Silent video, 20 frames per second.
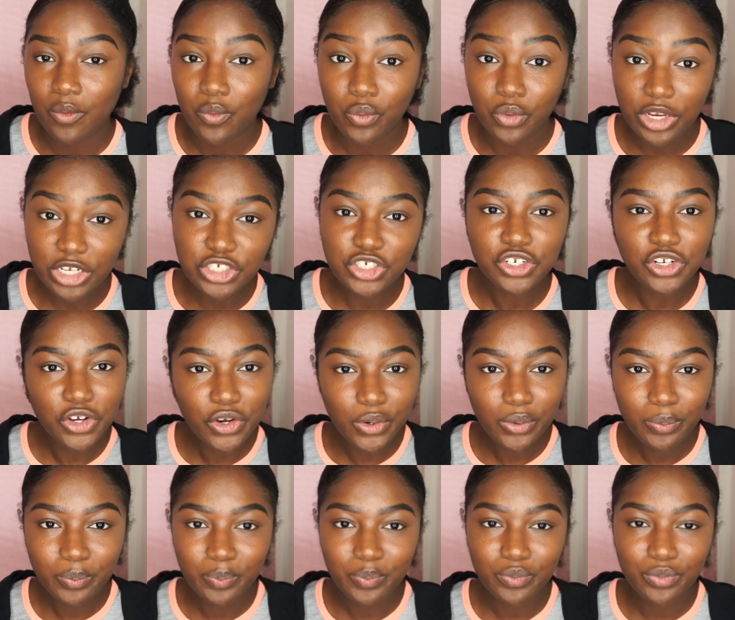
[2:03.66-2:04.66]

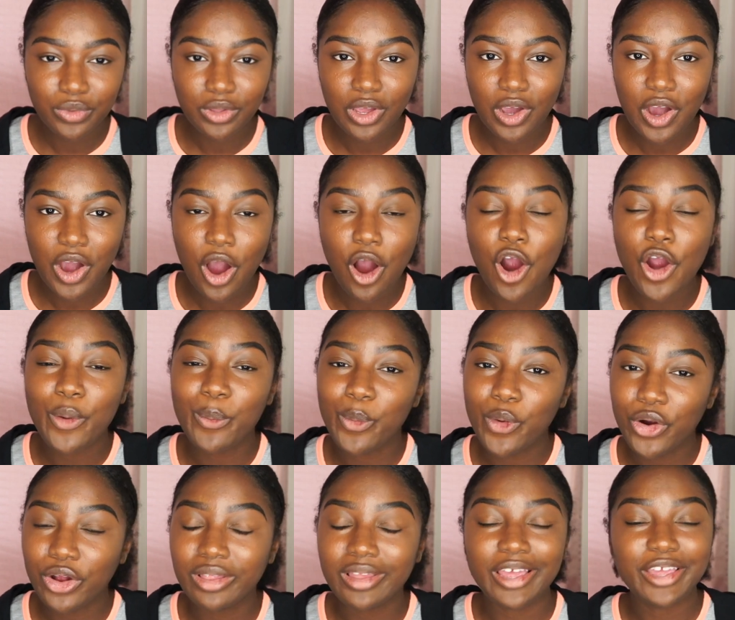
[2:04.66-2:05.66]
Regional are
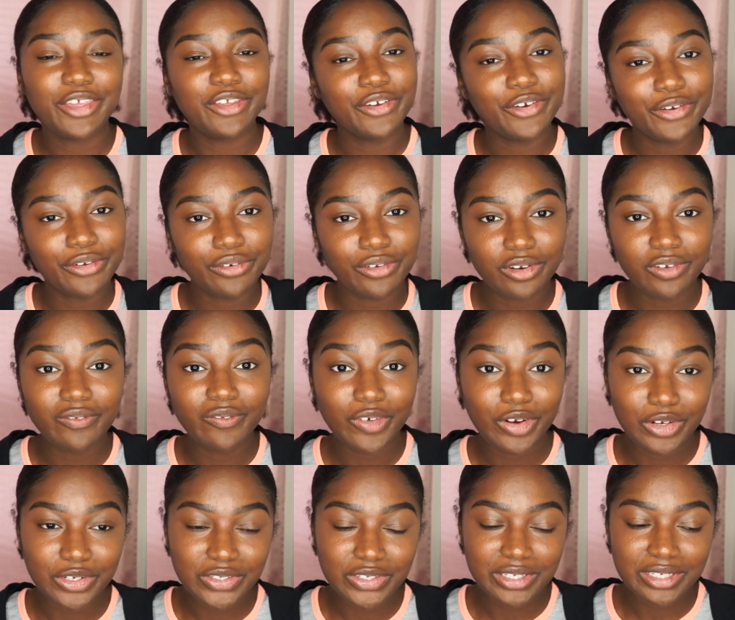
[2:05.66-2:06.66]
more like your
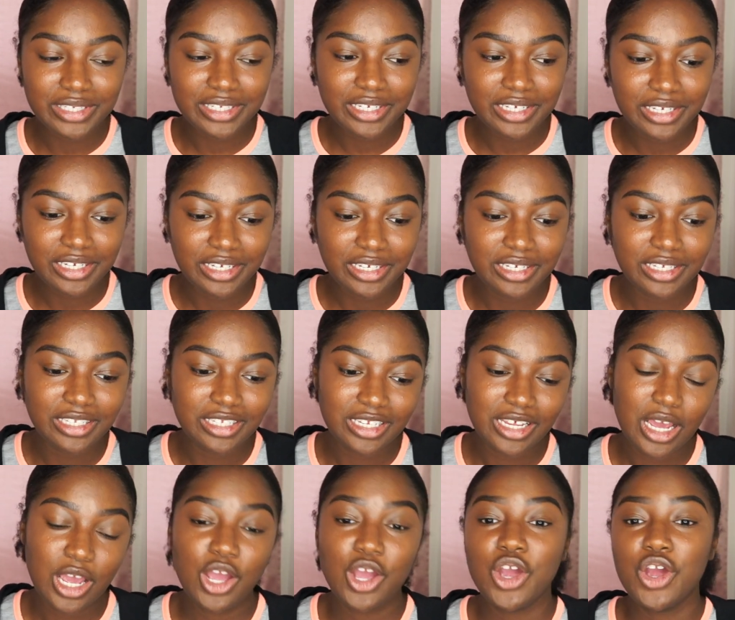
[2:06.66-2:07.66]
universities,
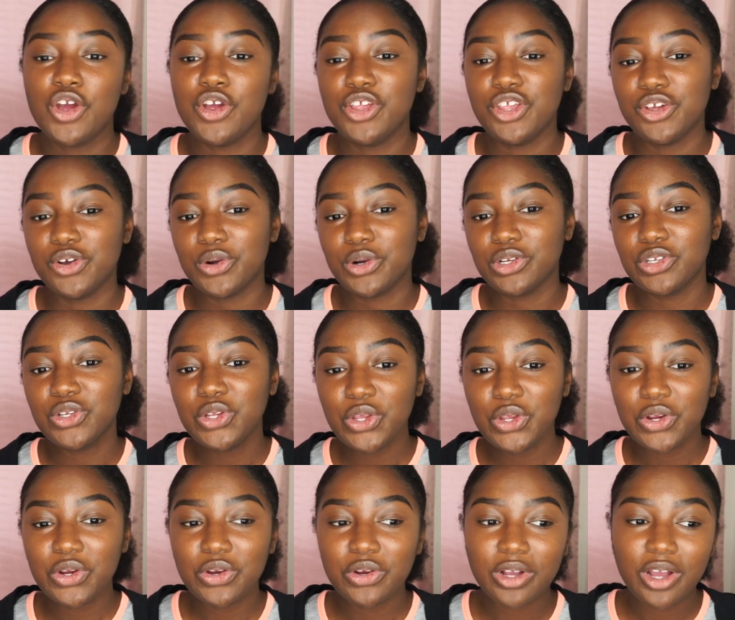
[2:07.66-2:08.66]
your
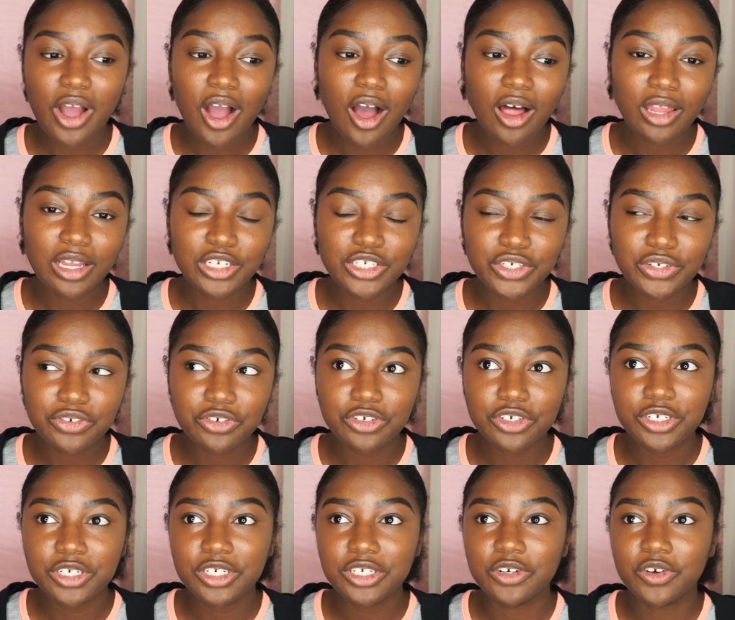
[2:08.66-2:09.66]
two-year college
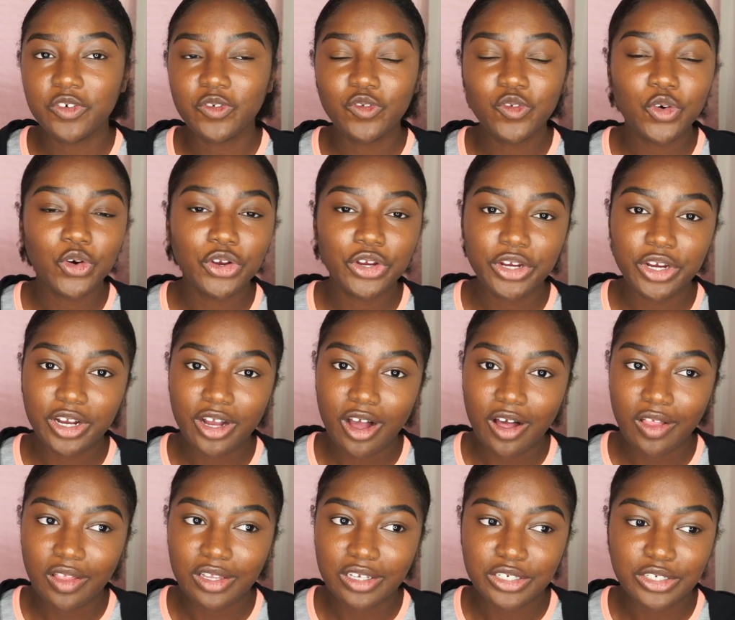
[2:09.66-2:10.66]
degree, your four-year
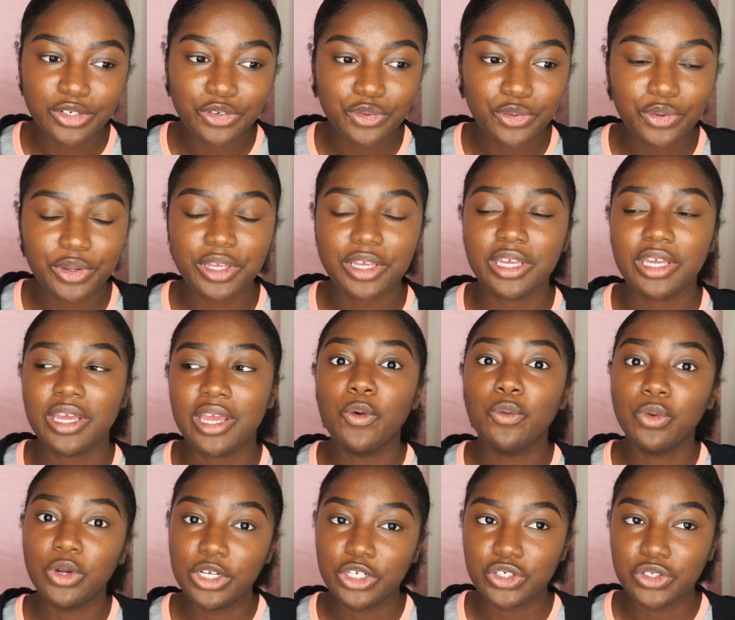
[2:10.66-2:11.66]
college degree,
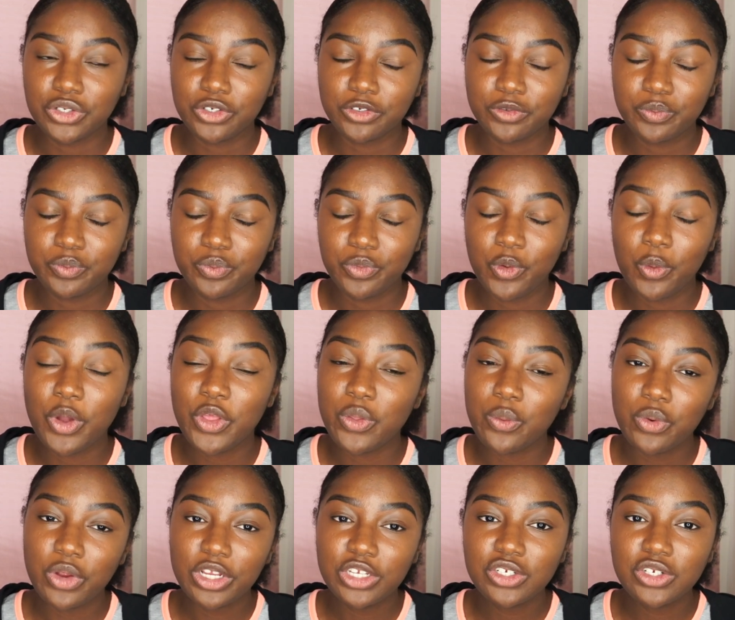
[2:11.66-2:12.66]
regional. With
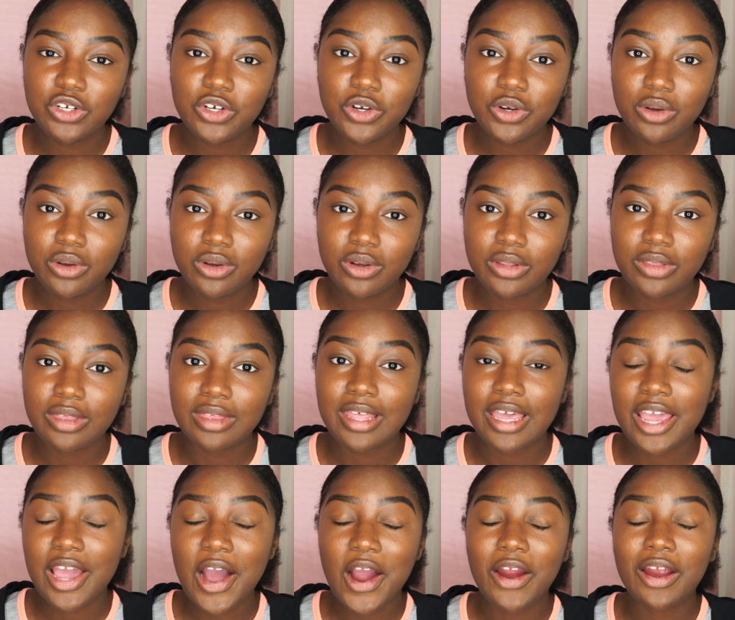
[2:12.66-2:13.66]
regional,
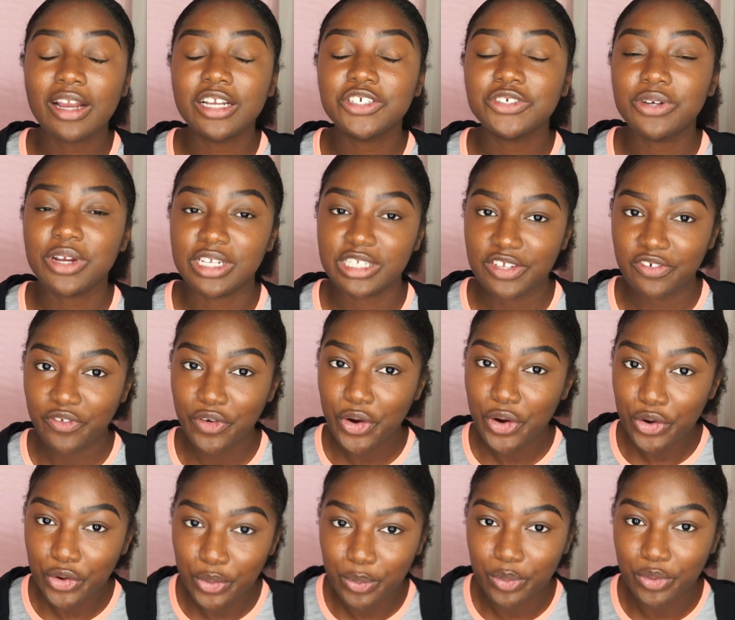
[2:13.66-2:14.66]
they are
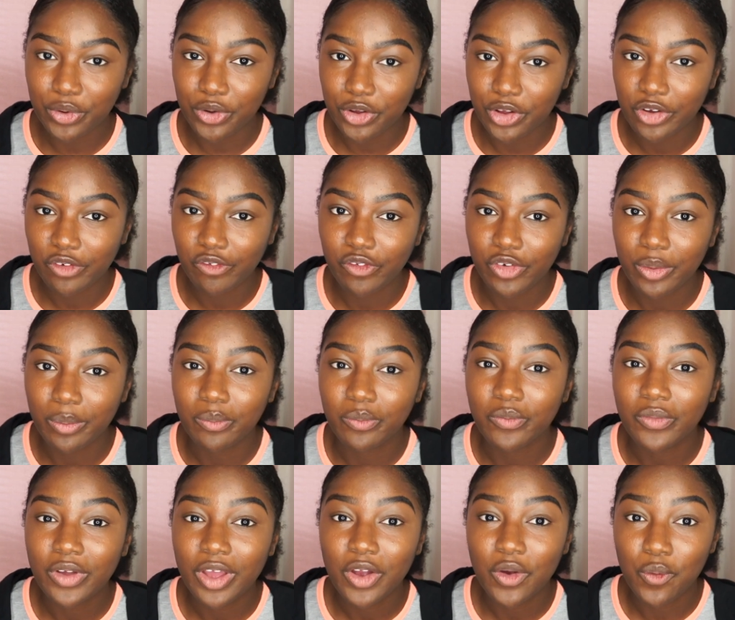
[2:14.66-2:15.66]
transferable from
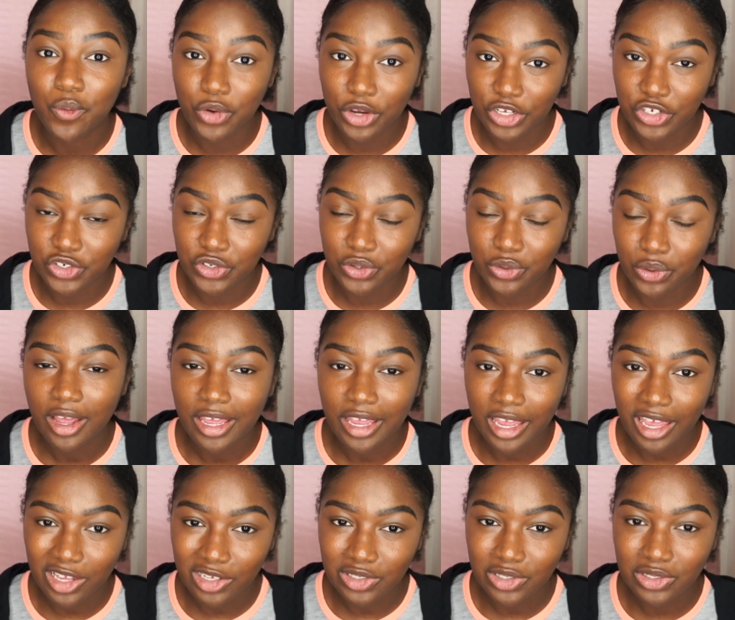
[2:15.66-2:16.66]
regional
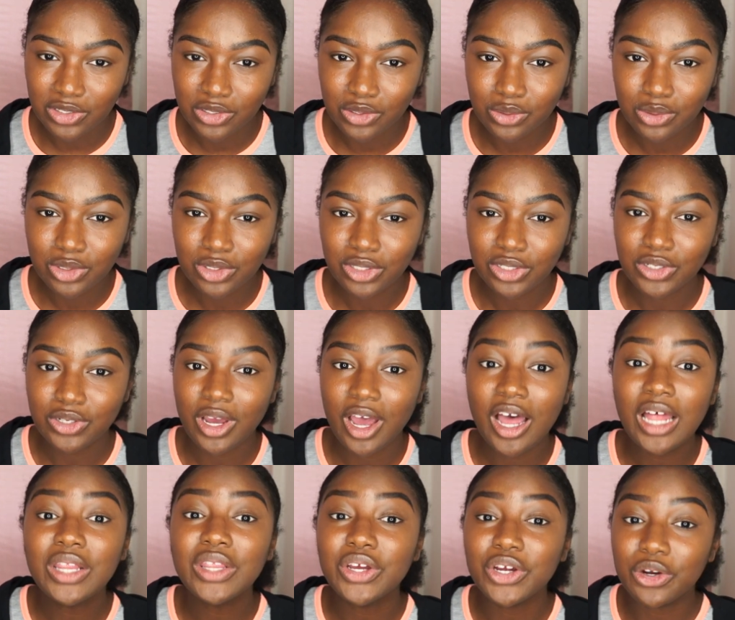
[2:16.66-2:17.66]
institutes to
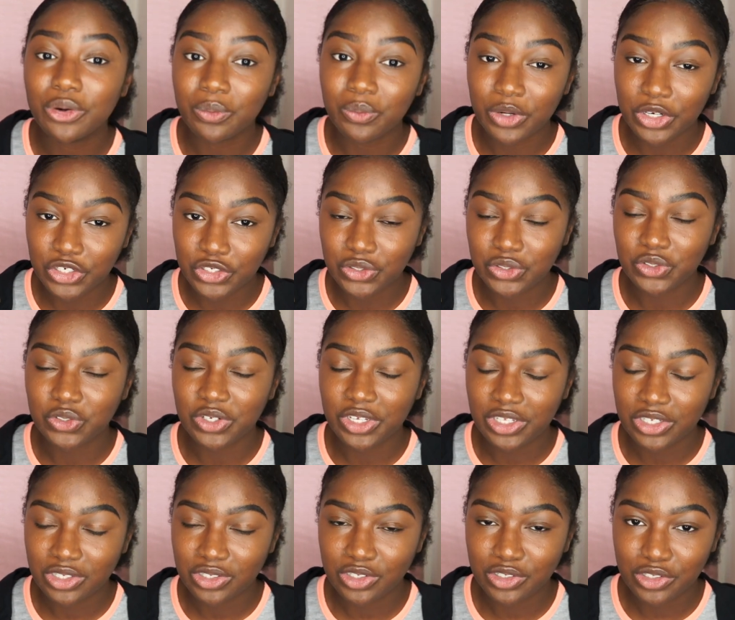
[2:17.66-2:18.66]
other regional
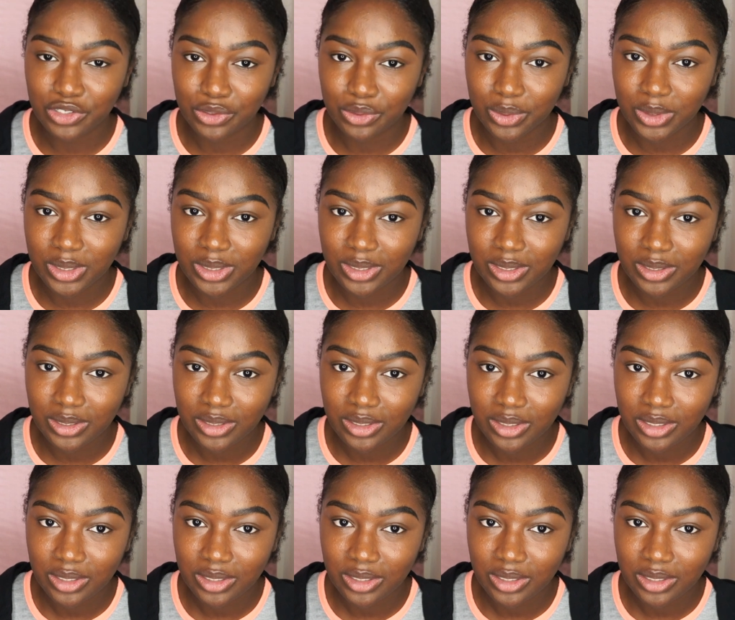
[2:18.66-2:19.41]
institutes.